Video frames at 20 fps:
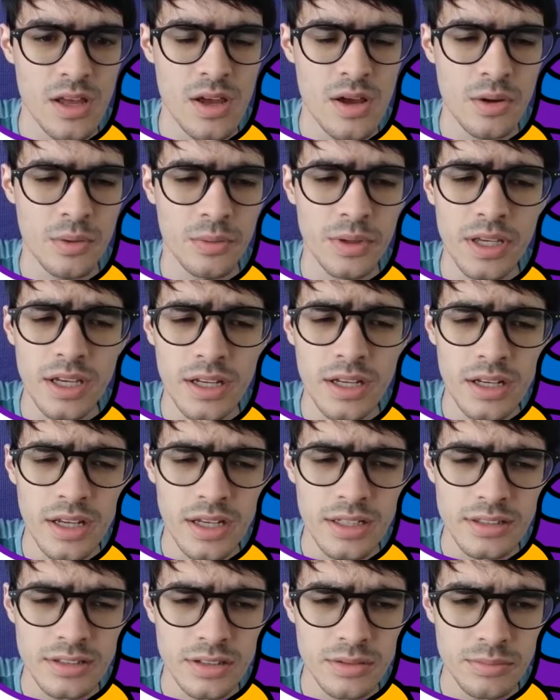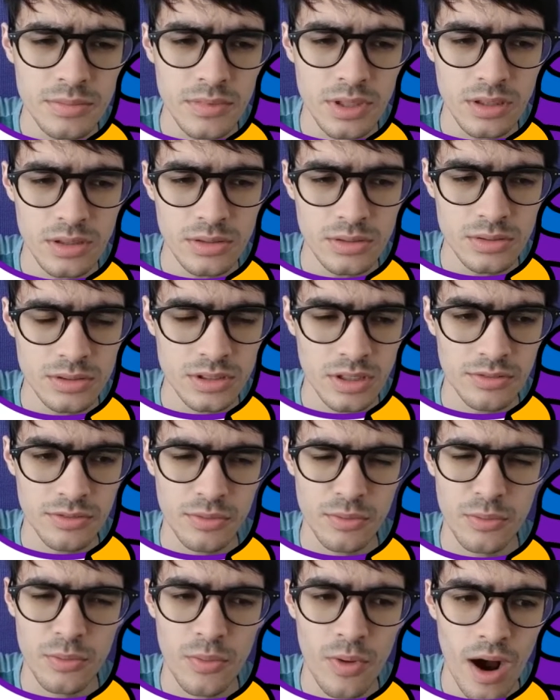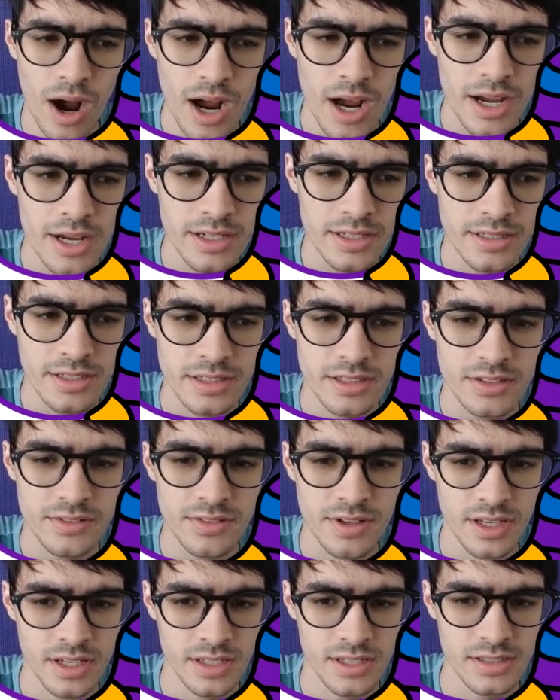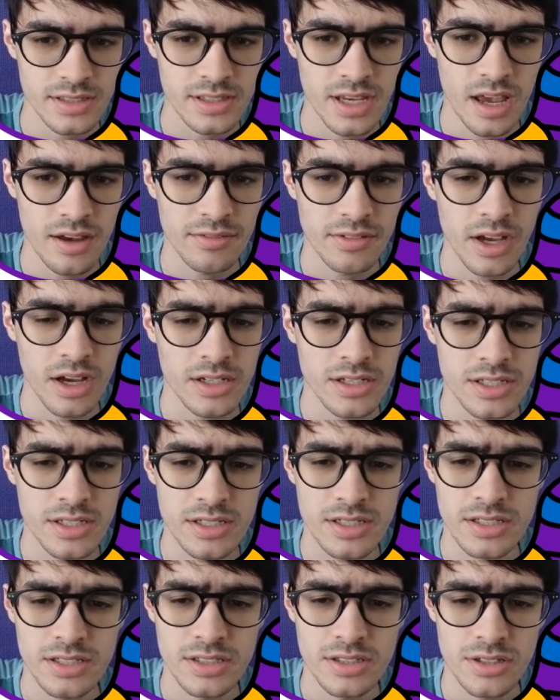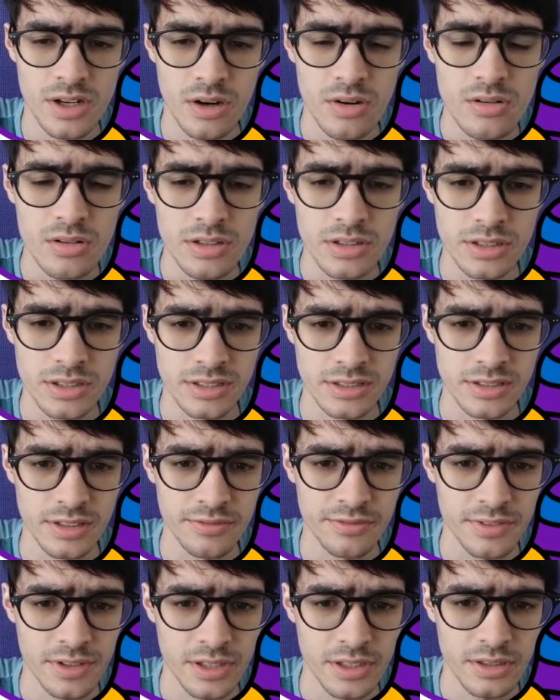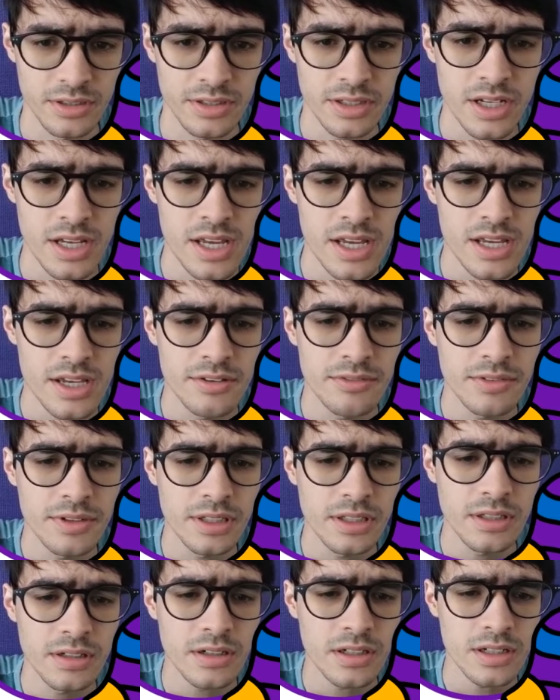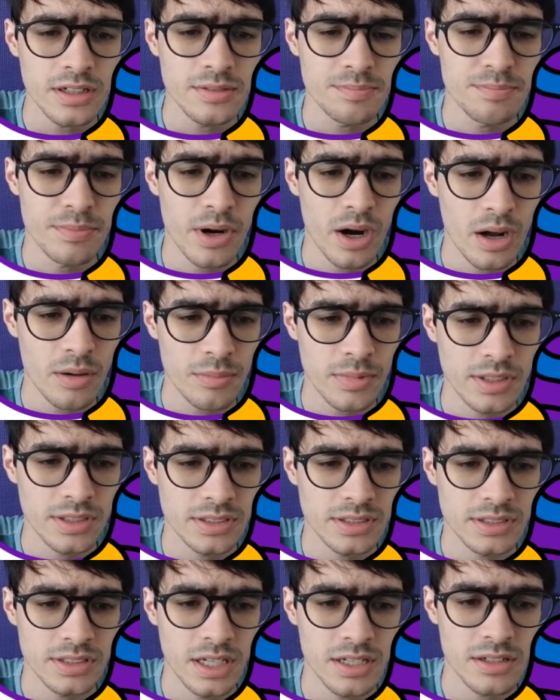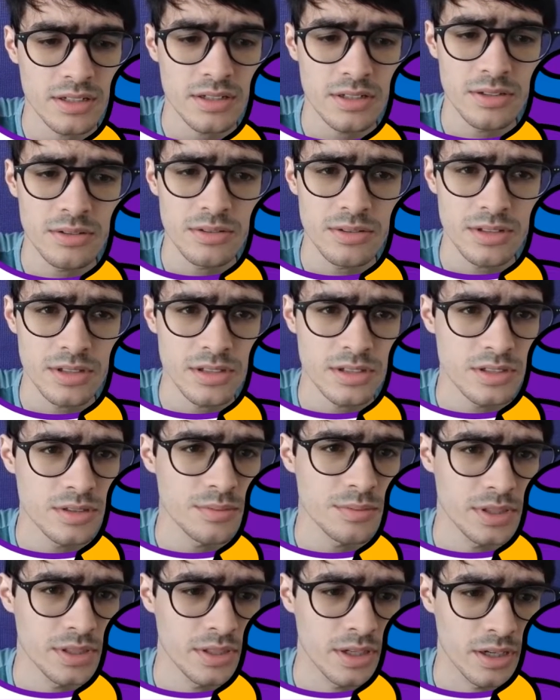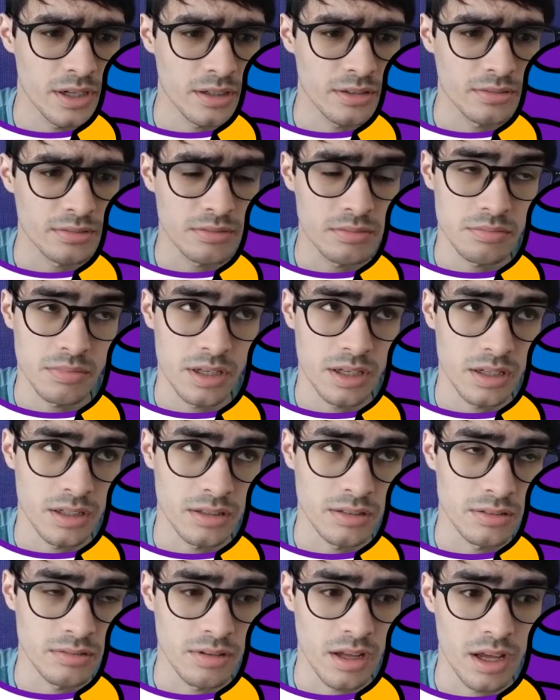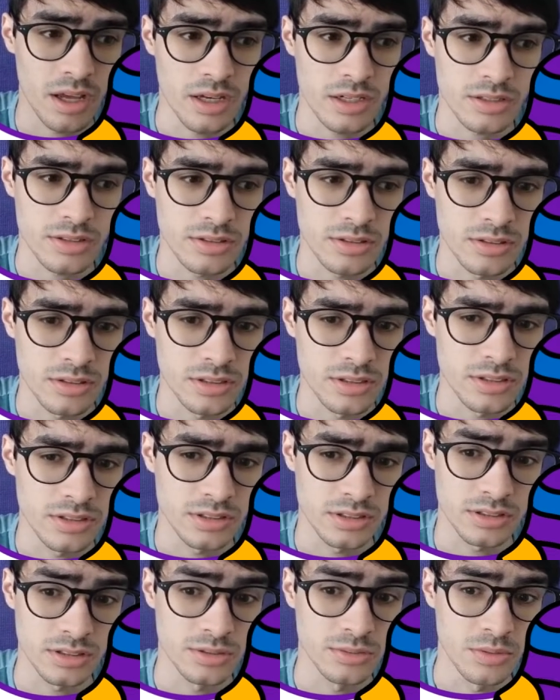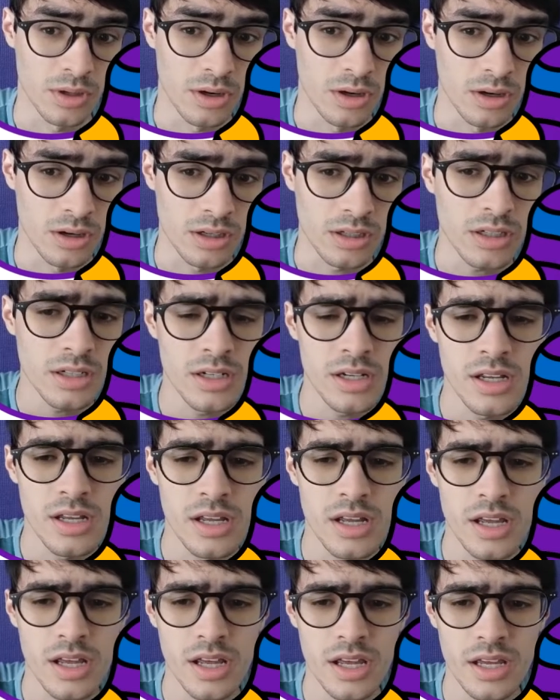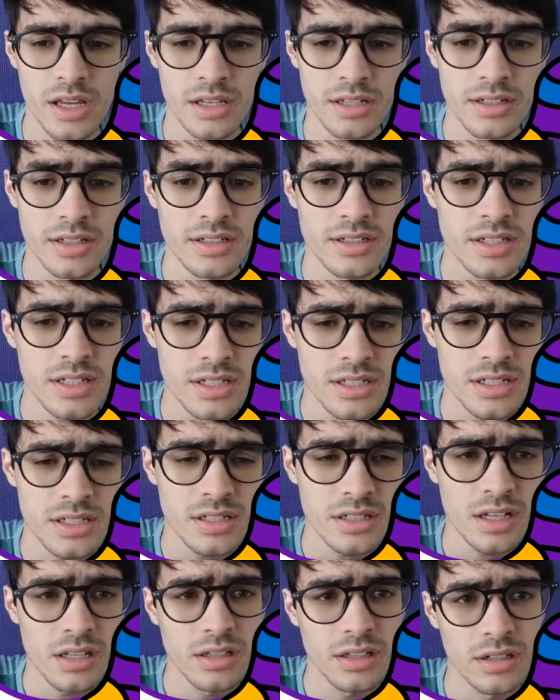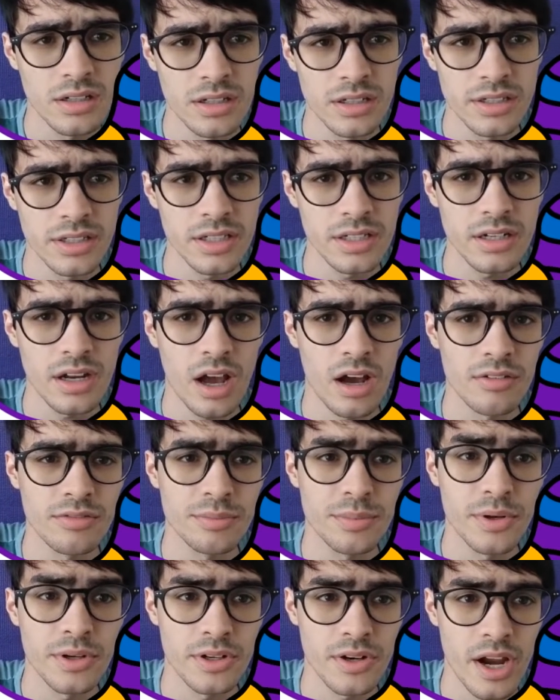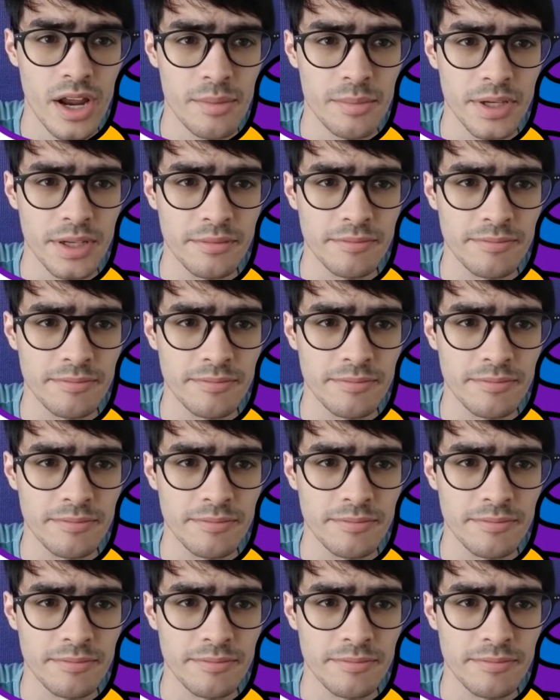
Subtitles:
We can get some clues of why these things have gotten stronger in the field if we look at problems that used to be there, and actually still are, in the teaching and learning of programming.